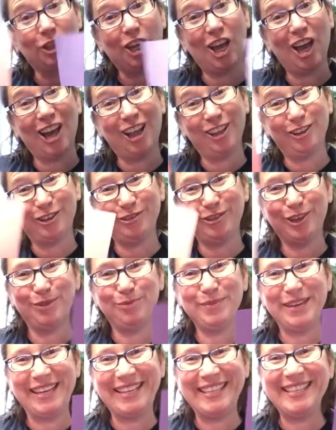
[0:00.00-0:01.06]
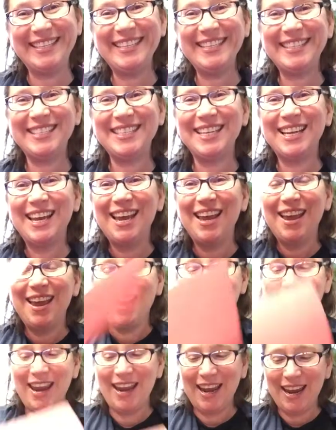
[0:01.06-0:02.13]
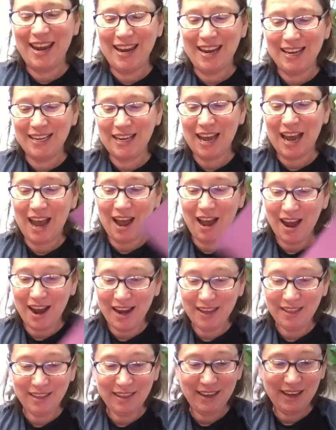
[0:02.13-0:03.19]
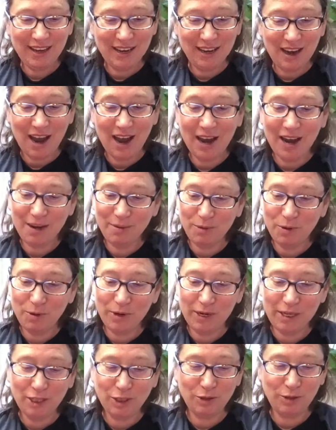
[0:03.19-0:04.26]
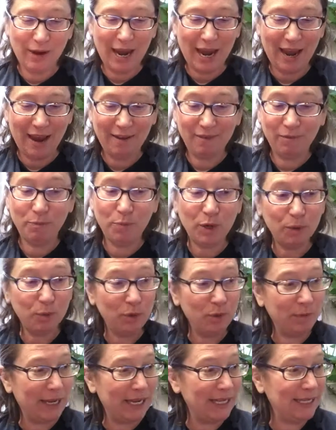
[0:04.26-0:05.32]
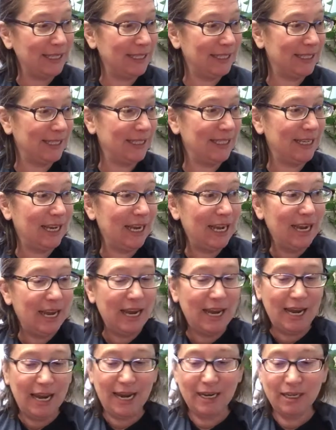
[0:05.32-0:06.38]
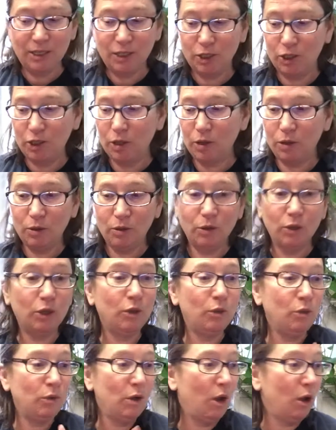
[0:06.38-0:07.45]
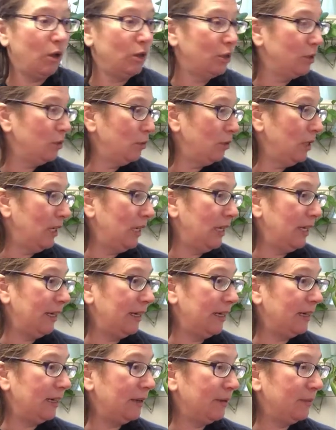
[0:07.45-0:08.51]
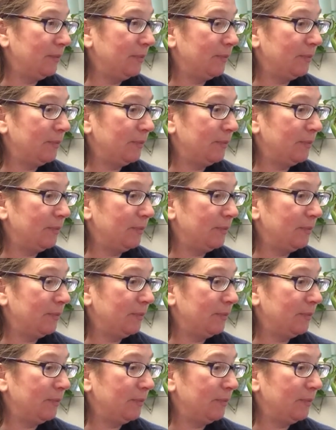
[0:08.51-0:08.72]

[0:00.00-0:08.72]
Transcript: the color of your mittens and I think I'm going to have purple mittens and so you will also need